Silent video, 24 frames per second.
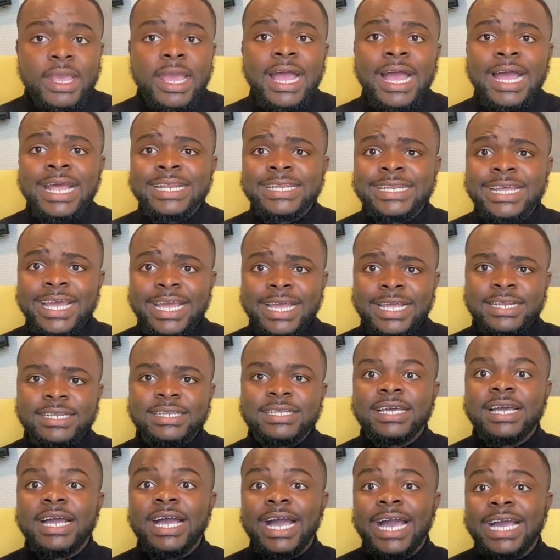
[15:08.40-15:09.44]
And then
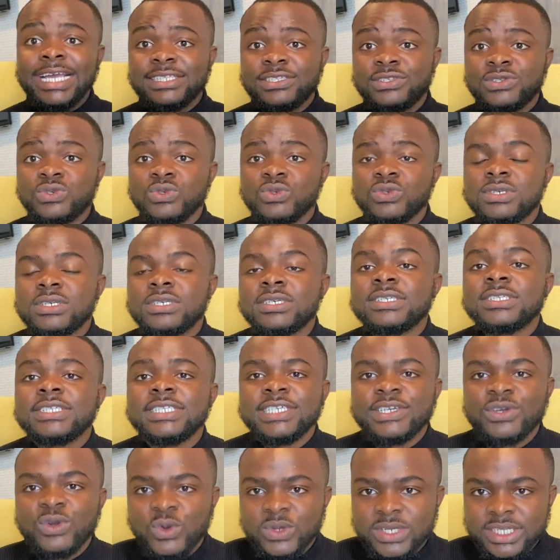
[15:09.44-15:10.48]
I took the
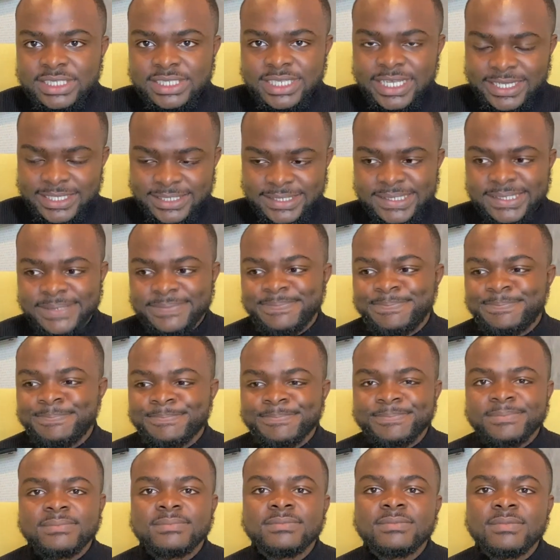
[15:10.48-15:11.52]
coding test
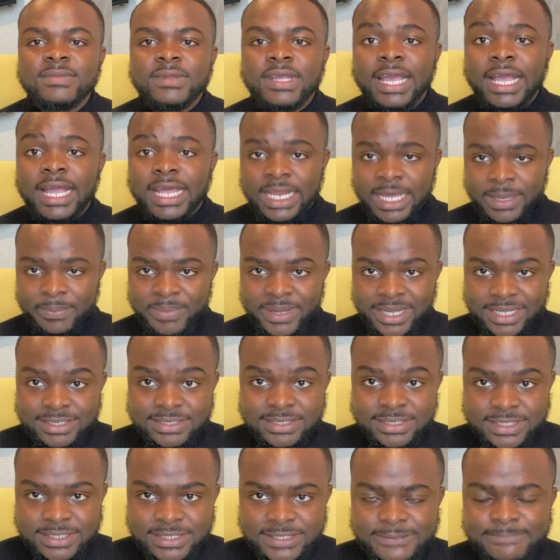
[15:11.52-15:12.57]
and I
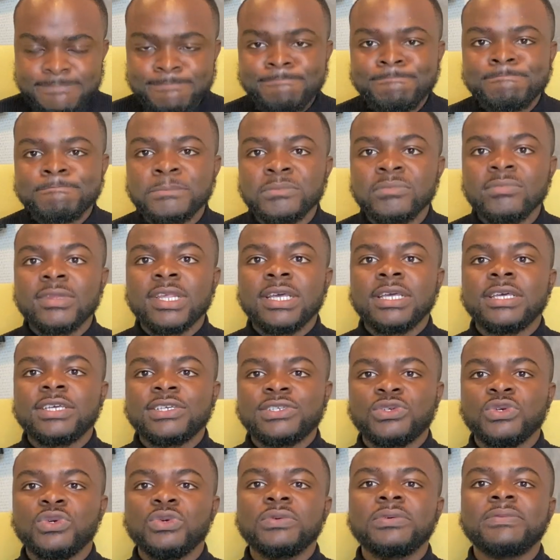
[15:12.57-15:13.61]
passed it.
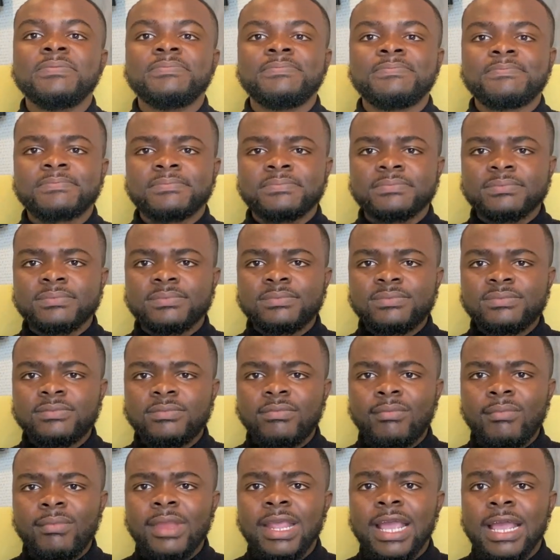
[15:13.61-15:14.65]
So
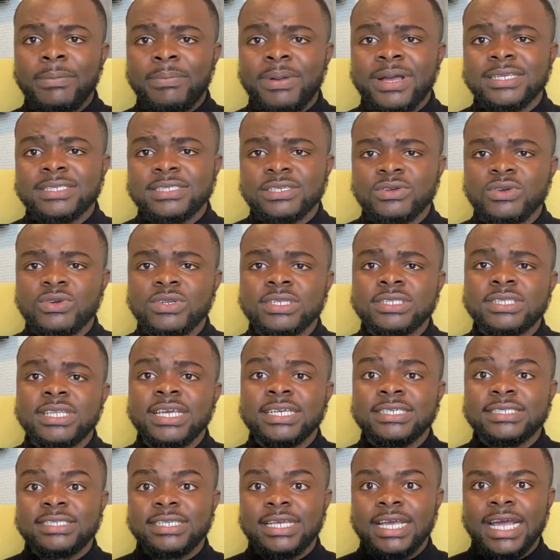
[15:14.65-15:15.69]
I passed the coding
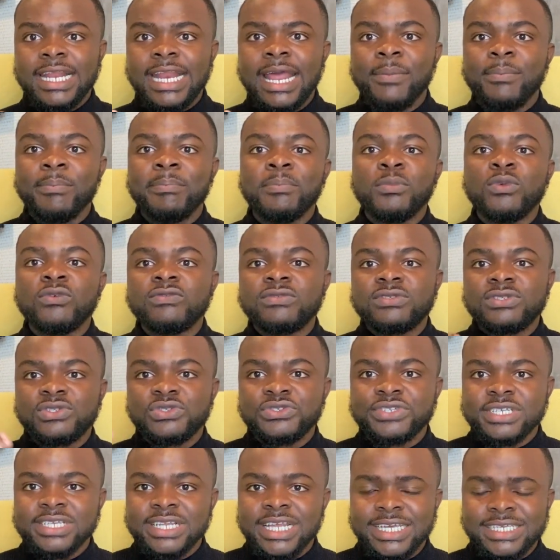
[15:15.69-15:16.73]
test and I moved to
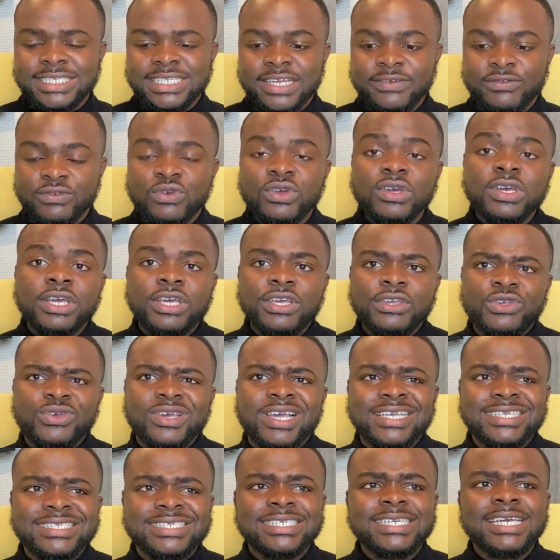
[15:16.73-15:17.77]
the next level. You
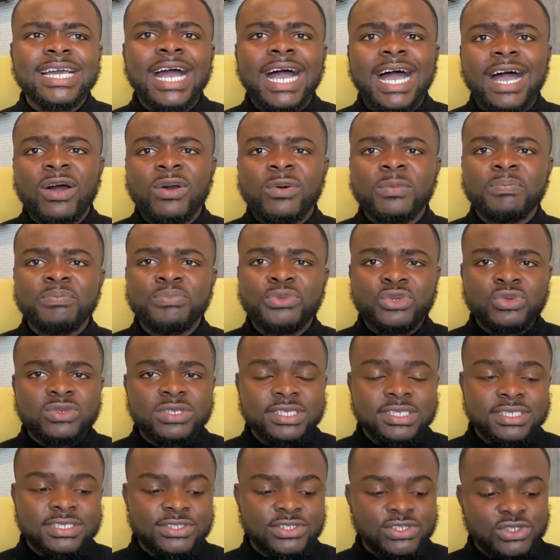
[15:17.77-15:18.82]
can see how
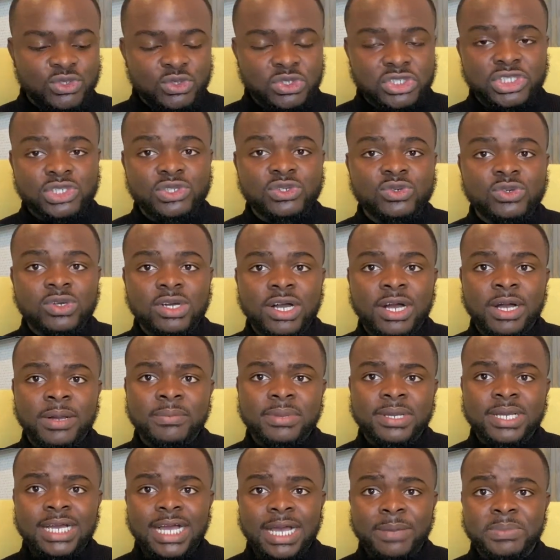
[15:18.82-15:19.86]
building
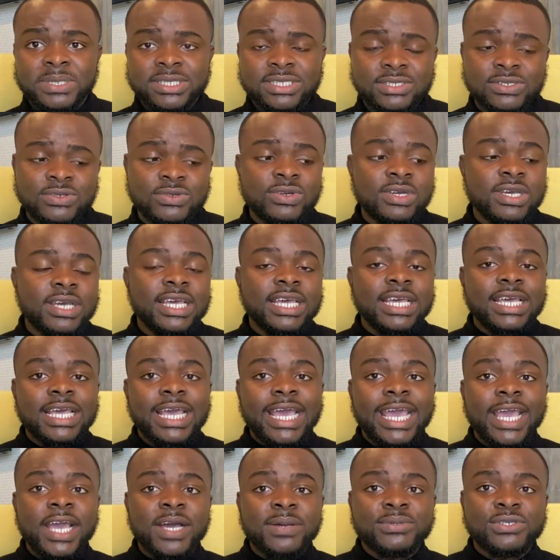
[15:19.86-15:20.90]
social capital
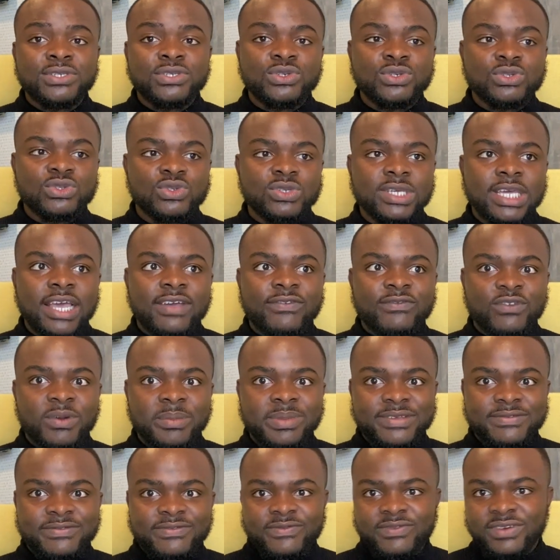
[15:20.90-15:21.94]
helps you to get from
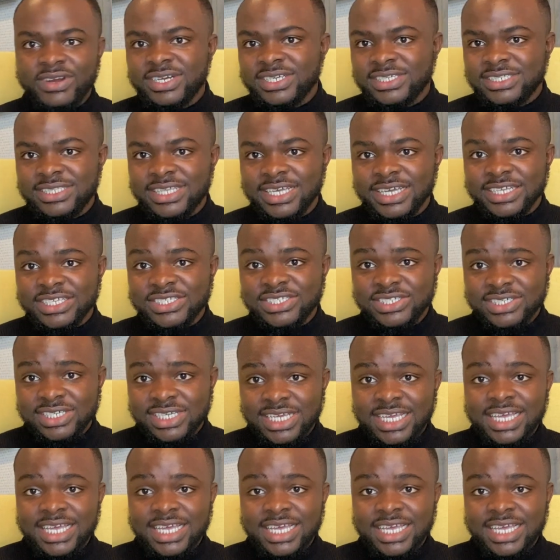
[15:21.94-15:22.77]
the first stage,